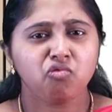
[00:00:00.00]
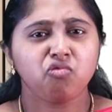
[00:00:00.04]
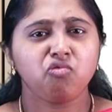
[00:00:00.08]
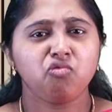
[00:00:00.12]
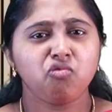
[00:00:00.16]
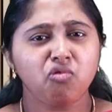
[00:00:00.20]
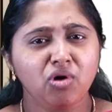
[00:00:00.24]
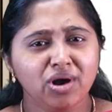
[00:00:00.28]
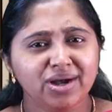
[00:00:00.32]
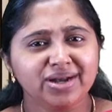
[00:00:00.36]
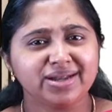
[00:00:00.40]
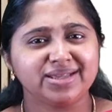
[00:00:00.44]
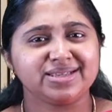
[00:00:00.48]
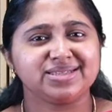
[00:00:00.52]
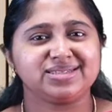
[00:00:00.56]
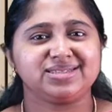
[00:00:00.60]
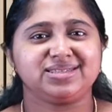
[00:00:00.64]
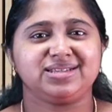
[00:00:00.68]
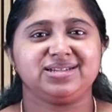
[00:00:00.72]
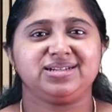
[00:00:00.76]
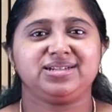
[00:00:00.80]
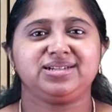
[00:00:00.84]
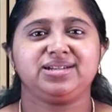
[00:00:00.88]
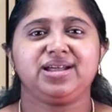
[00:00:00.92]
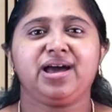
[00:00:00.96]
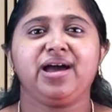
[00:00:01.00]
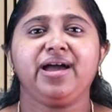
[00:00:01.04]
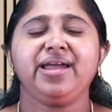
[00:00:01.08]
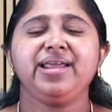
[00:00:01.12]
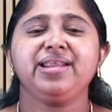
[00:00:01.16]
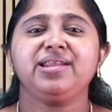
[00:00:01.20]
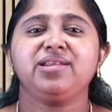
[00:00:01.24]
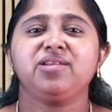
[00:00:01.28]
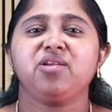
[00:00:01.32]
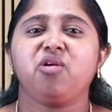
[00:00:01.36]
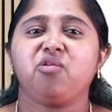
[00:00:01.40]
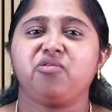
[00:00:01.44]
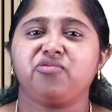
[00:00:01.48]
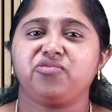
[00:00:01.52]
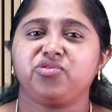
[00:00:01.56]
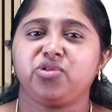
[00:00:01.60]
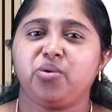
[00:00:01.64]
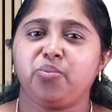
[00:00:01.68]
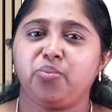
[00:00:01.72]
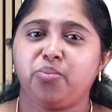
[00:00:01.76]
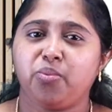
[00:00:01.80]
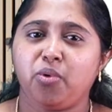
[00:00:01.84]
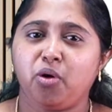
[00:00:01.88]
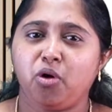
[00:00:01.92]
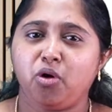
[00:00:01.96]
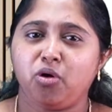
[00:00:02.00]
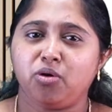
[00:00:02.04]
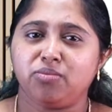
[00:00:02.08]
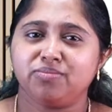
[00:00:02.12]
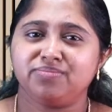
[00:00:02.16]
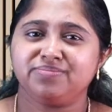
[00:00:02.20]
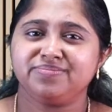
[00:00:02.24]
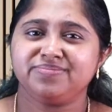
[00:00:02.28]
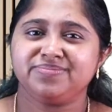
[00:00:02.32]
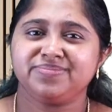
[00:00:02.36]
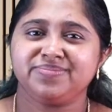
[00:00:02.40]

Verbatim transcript: What is the title of the poem?